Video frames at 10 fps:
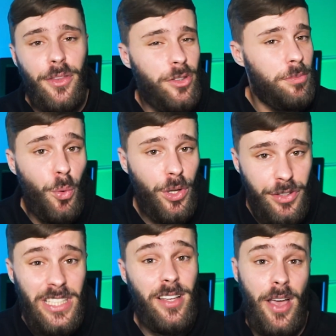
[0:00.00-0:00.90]
the smaller
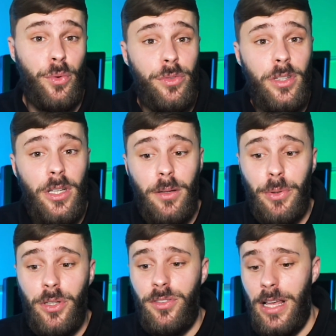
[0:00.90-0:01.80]
details
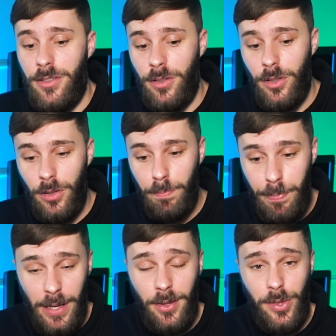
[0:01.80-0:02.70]
because there's
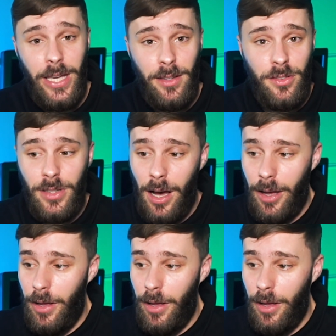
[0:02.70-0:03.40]
big things that, I,